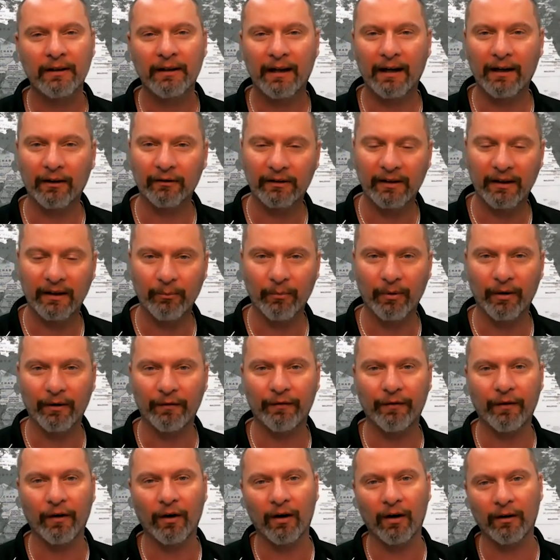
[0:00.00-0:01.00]
Our
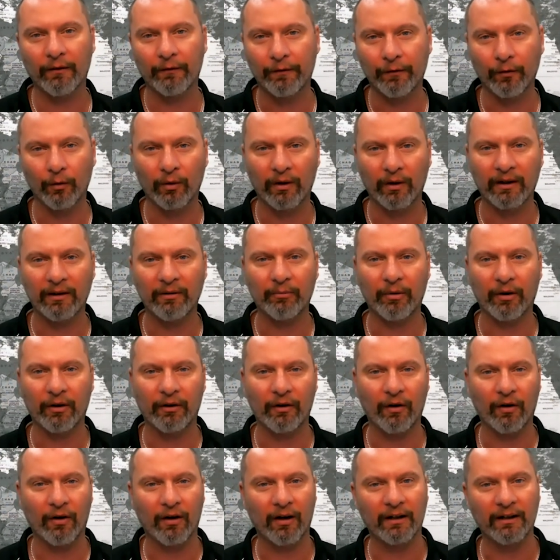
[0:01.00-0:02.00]
10x5,
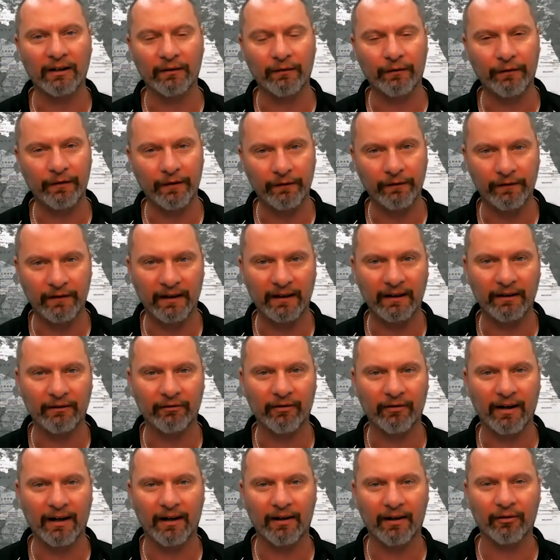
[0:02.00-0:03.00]
14x9 and 15
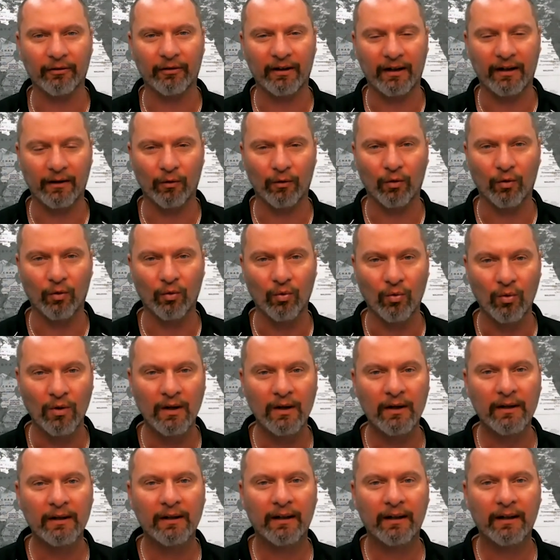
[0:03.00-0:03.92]
round are all